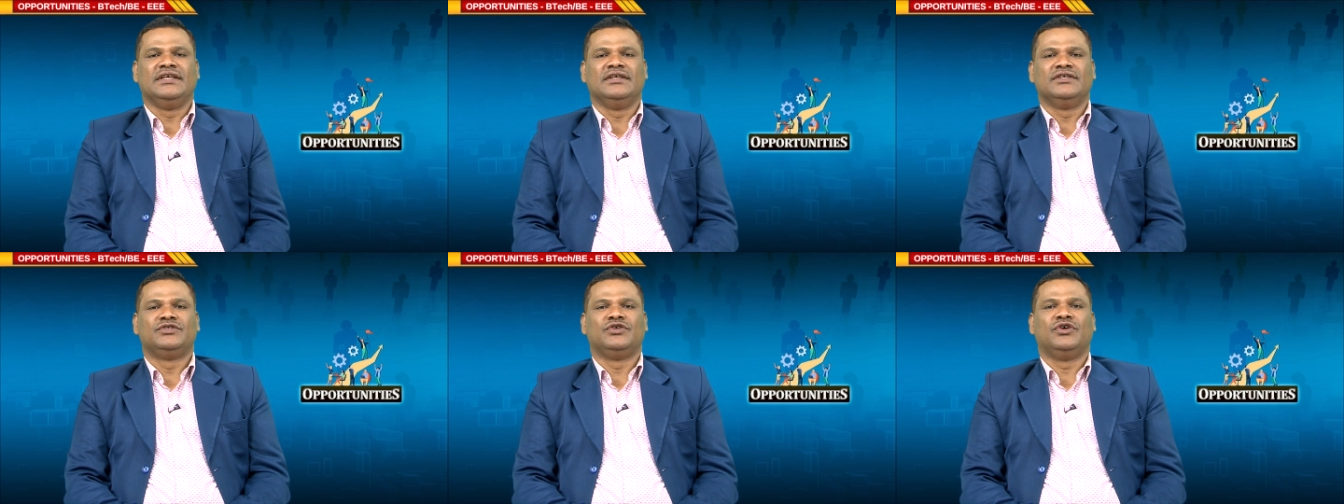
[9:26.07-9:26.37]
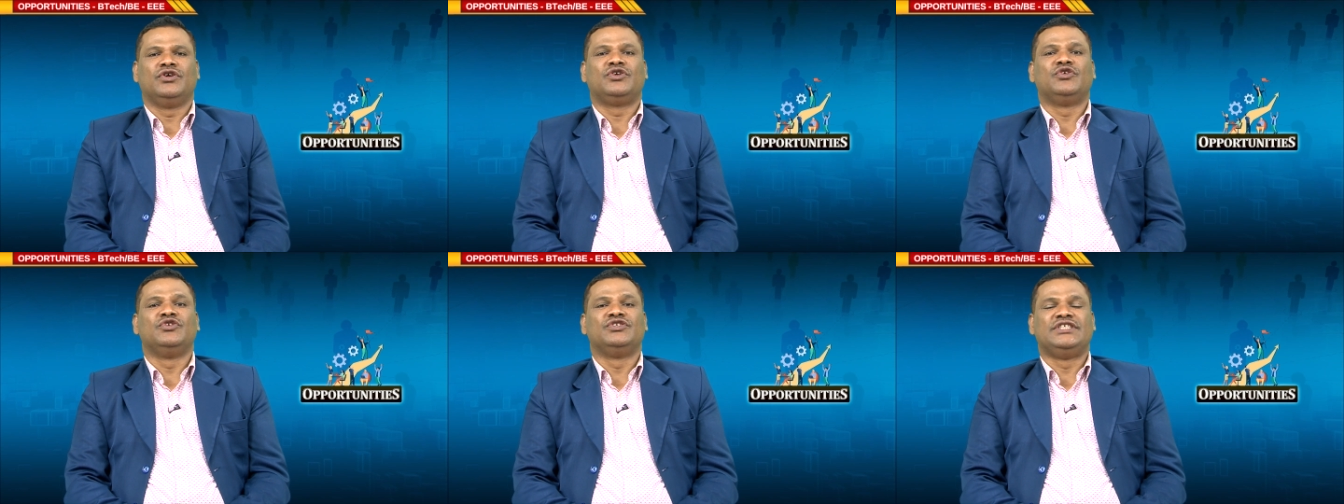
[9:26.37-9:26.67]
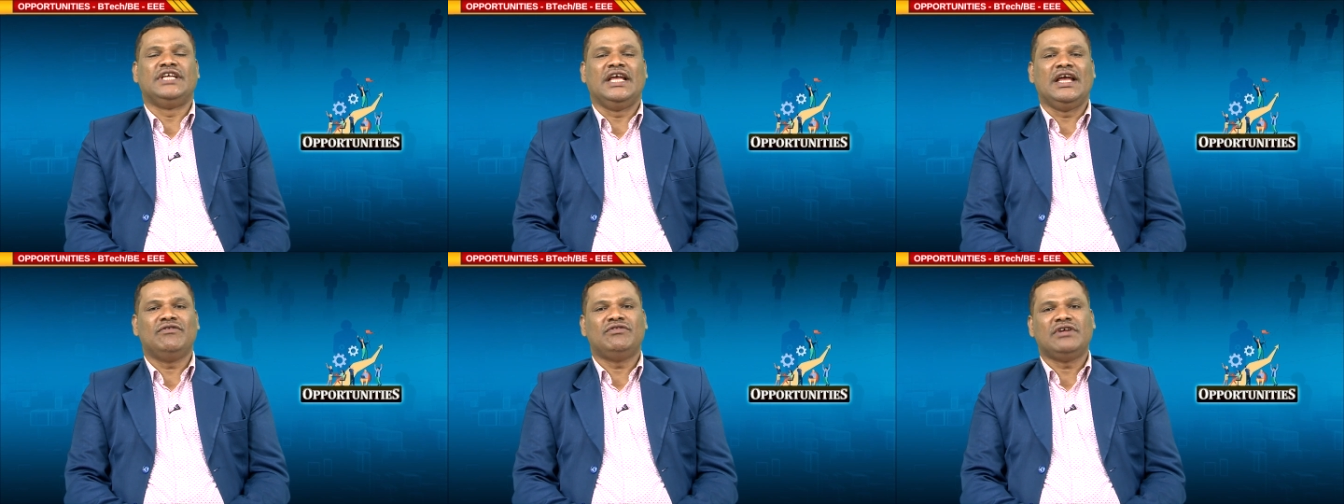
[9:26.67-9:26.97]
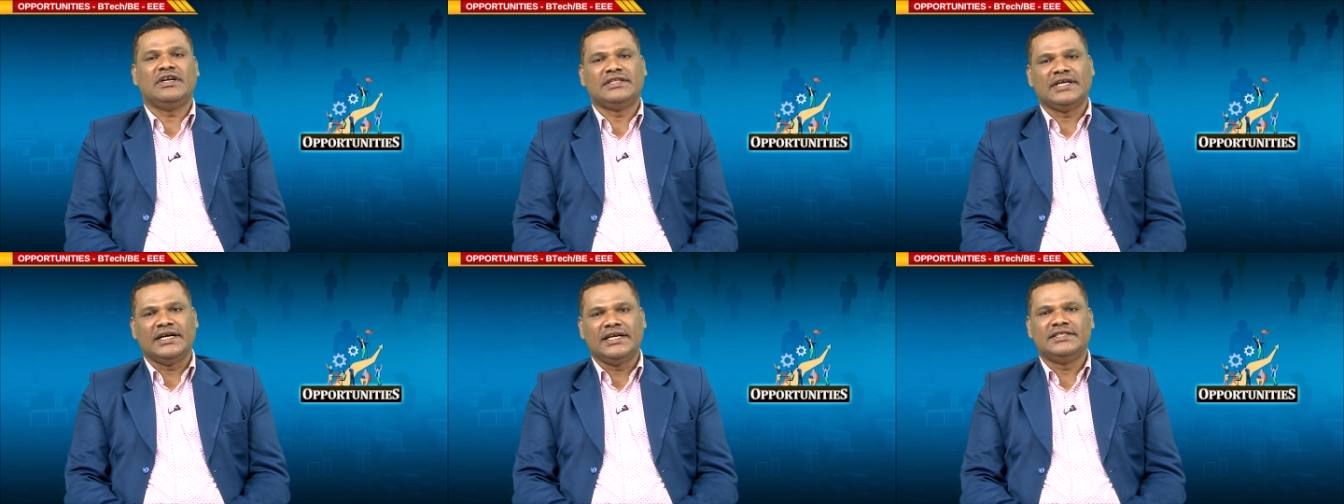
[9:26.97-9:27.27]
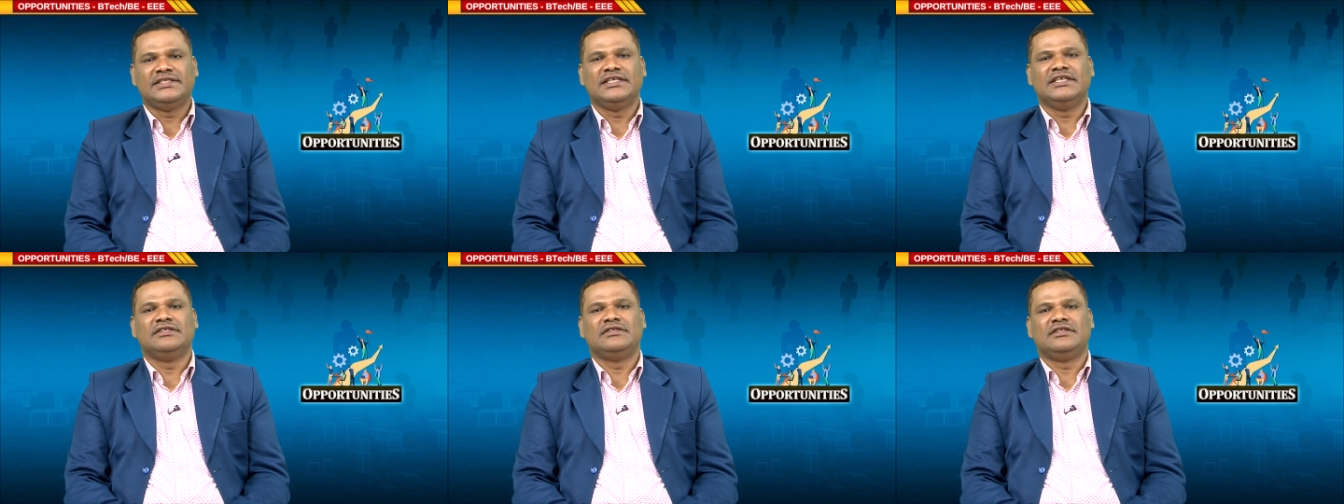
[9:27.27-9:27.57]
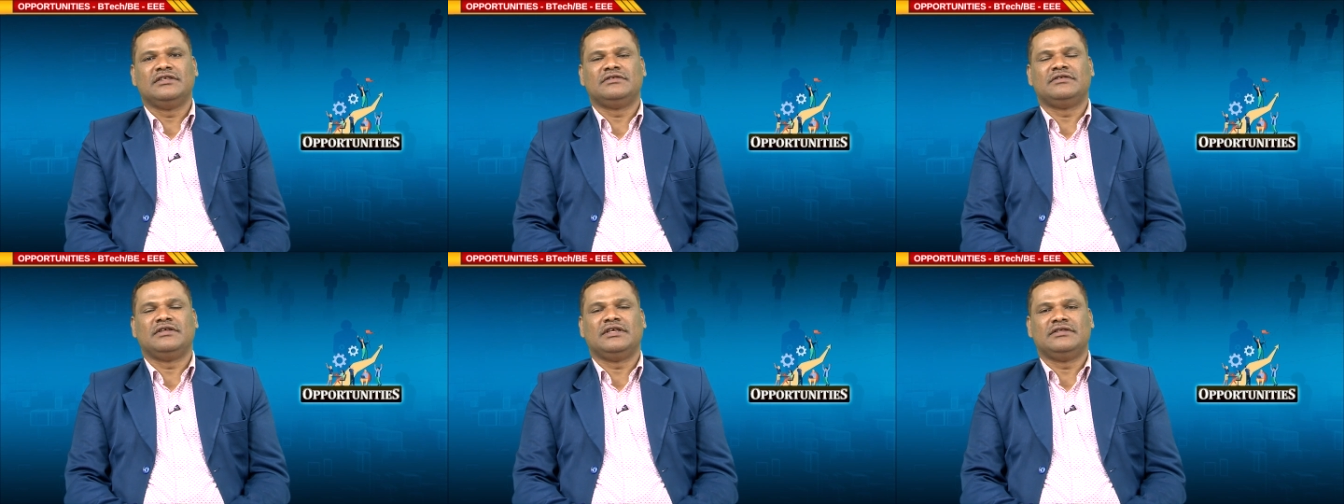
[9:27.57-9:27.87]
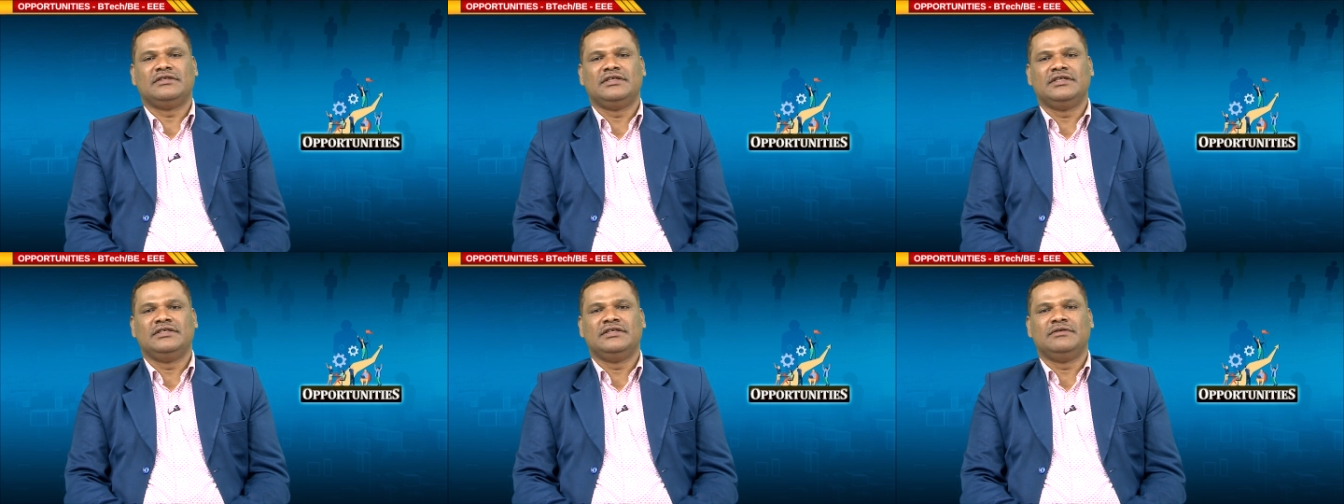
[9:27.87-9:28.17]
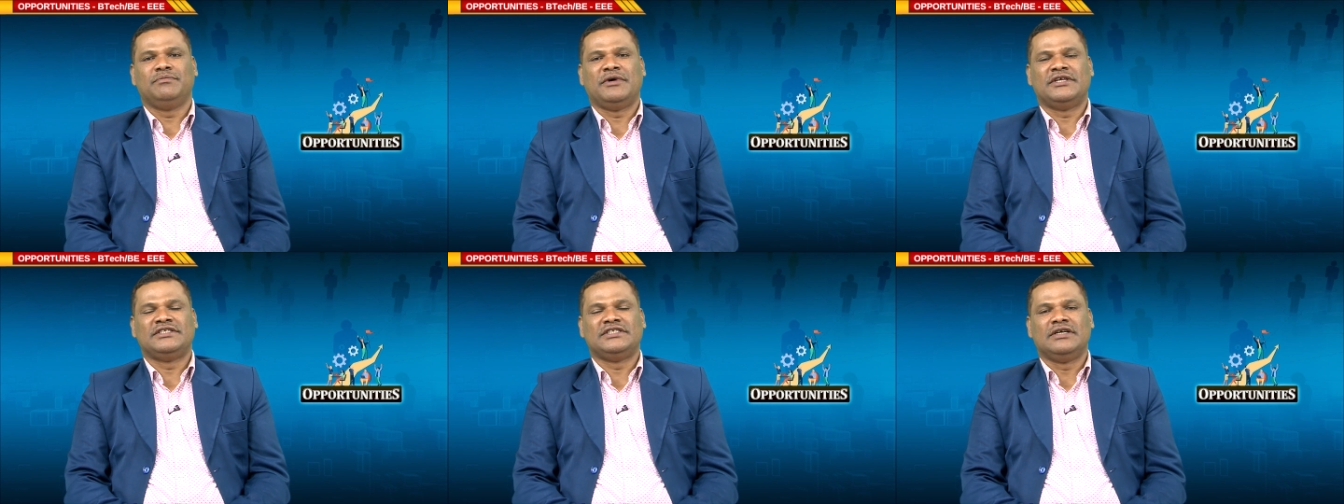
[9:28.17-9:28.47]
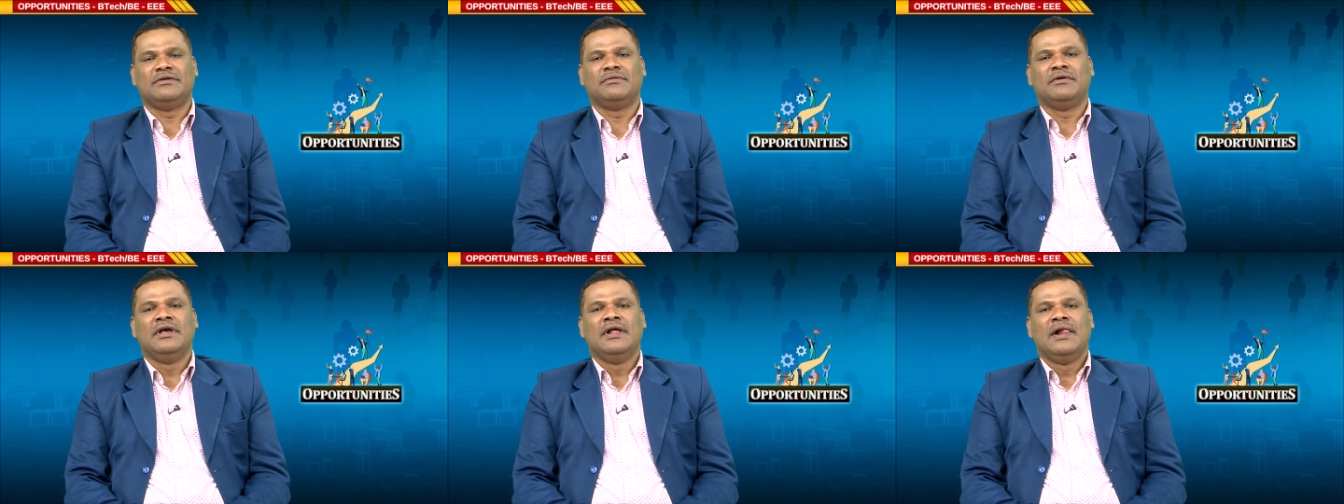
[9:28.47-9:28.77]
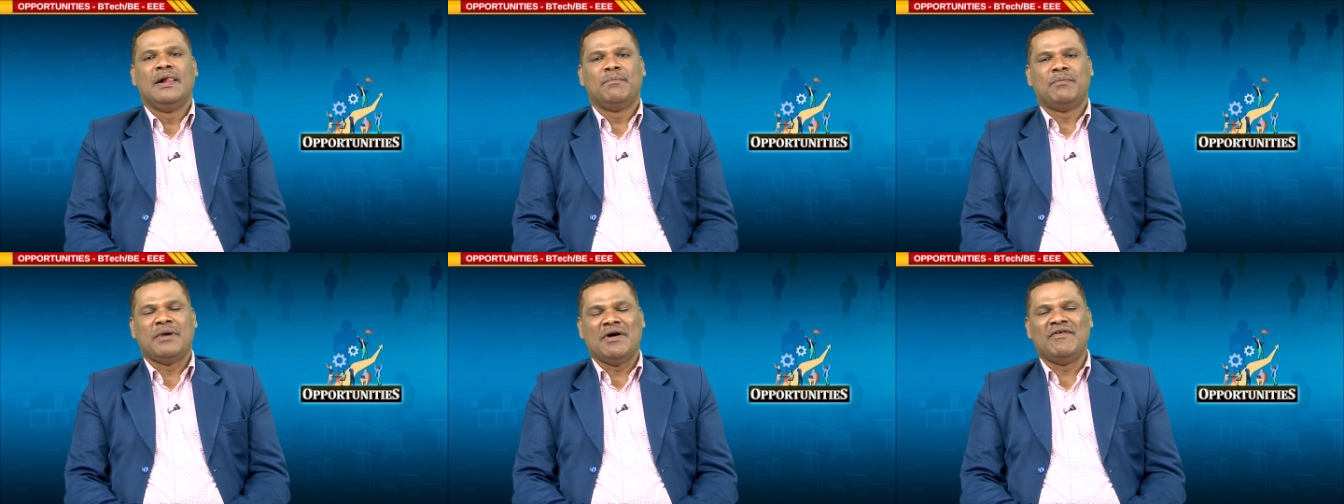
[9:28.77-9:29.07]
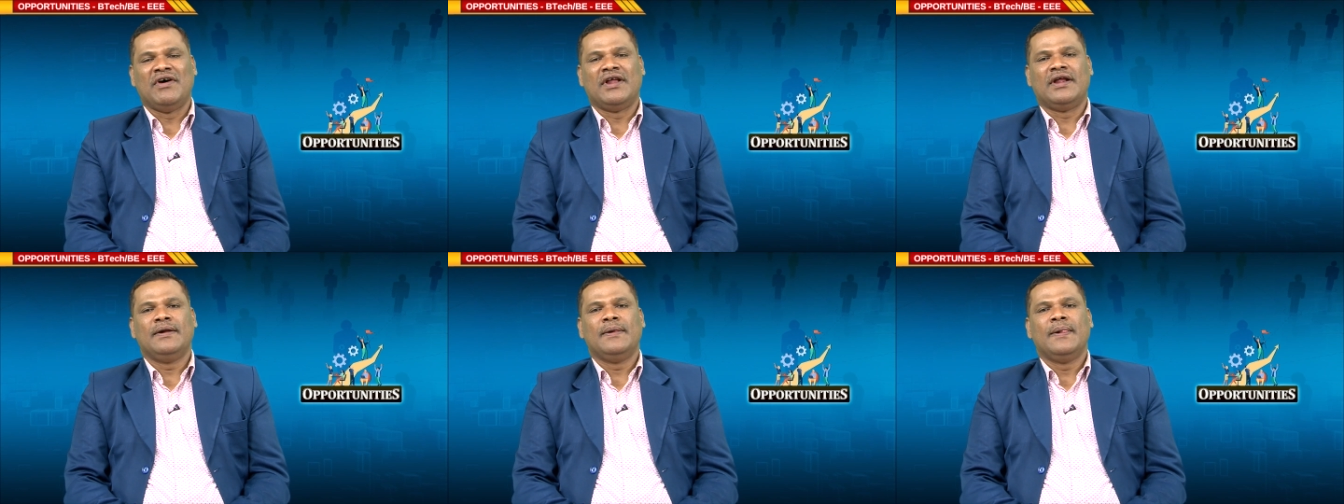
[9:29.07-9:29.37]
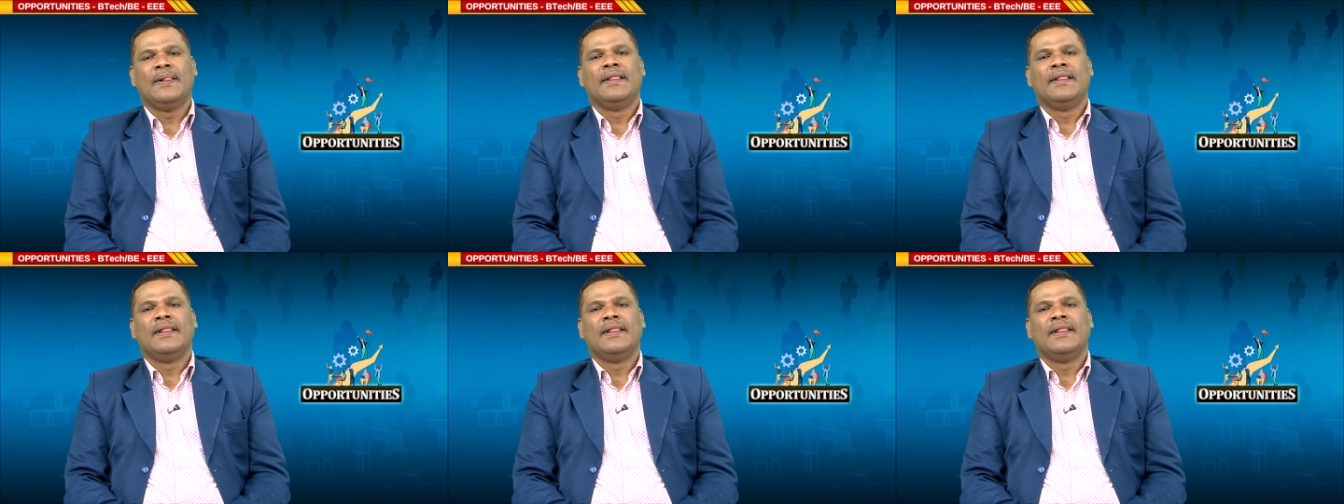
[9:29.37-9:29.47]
So, to save that 33 percent power,